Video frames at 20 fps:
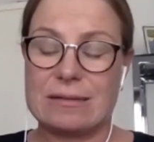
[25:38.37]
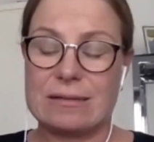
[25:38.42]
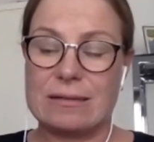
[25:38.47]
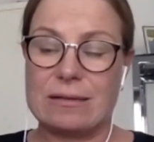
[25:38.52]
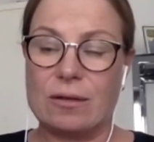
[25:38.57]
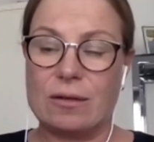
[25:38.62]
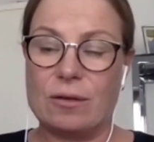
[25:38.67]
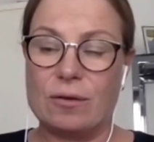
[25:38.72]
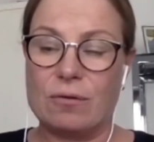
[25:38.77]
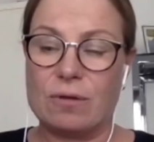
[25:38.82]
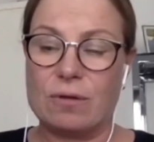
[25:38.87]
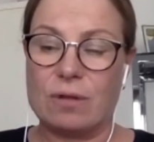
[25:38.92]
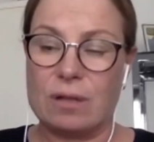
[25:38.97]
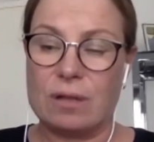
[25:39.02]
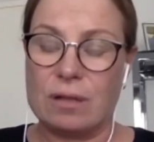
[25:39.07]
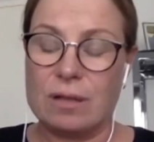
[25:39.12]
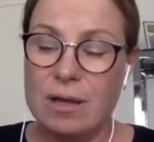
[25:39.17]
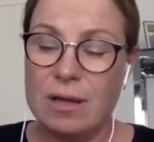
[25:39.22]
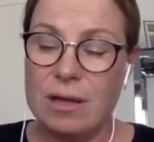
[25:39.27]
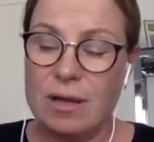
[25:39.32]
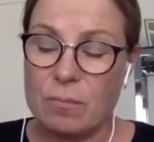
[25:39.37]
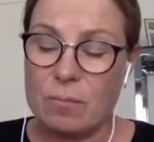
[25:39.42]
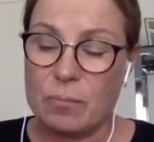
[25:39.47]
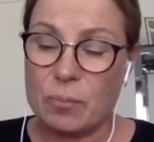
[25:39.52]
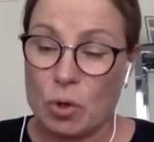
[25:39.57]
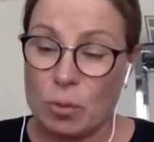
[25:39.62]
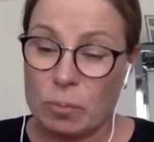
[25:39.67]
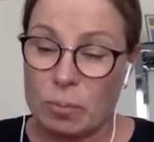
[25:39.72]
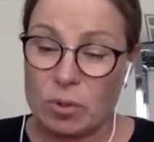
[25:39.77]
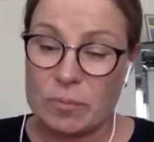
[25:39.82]
local
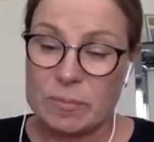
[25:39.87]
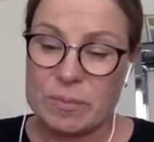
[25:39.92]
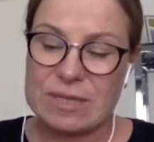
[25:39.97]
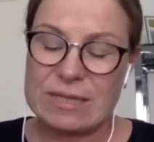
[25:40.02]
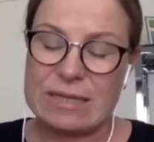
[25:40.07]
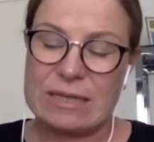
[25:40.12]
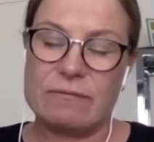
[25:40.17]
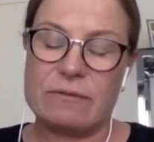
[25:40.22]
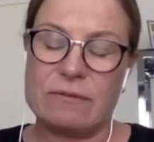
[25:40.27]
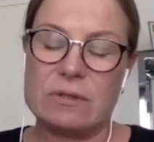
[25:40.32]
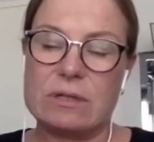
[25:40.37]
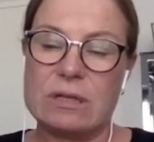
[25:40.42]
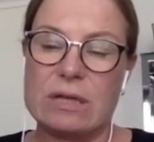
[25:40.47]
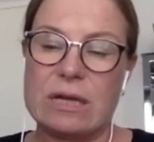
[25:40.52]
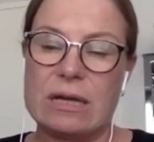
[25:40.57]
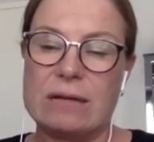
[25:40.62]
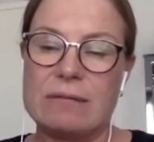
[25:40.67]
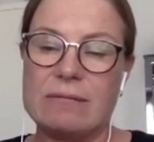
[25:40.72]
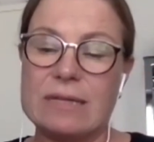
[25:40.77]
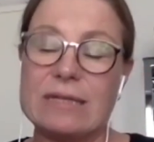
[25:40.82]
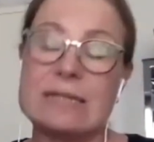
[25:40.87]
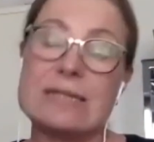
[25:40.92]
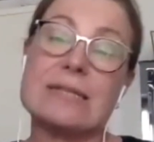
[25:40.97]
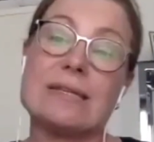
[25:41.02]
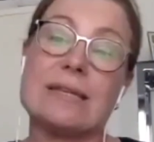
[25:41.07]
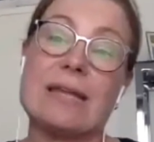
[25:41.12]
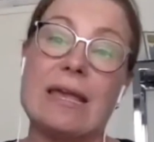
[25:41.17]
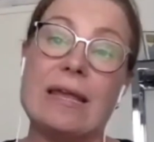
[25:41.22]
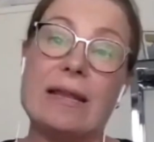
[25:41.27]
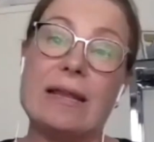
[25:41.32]
problems even, and then
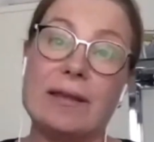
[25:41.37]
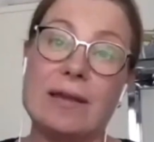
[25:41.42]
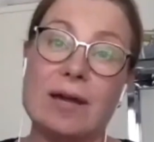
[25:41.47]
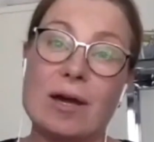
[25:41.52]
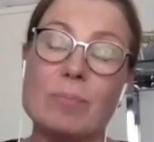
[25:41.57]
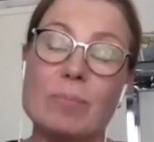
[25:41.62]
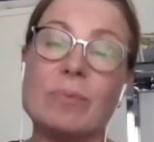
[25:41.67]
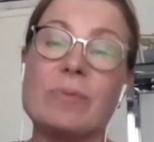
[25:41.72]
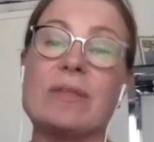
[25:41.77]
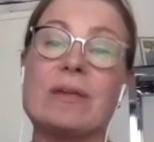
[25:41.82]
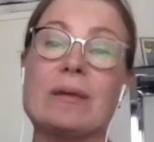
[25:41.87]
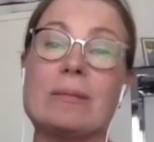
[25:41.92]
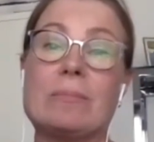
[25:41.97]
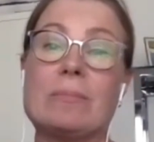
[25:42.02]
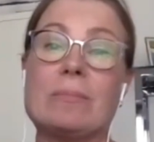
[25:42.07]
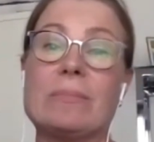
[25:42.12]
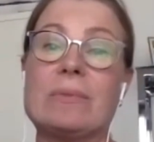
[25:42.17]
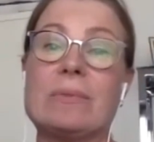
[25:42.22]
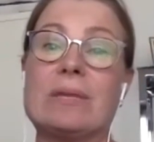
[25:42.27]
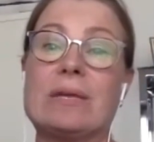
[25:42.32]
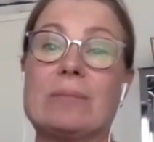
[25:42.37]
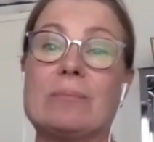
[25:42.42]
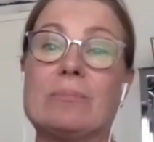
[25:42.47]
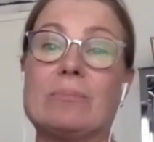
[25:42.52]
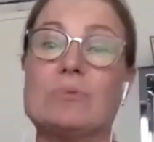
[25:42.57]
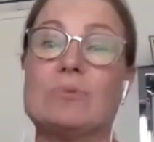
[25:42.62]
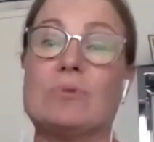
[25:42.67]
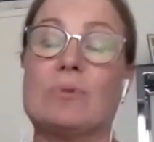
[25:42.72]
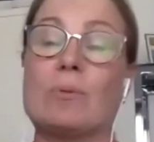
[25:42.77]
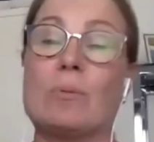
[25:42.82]
scaling up them
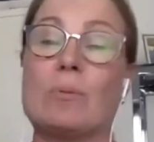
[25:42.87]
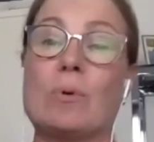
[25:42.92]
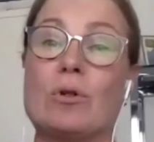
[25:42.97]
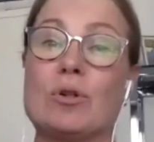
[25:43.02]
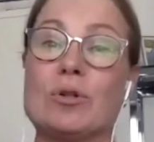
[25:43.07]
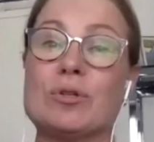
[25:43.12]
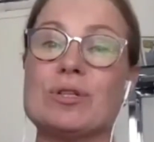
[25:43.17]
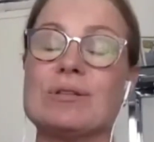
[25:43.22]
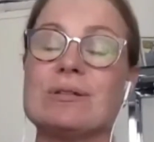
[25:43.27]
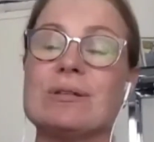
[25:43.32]
to the world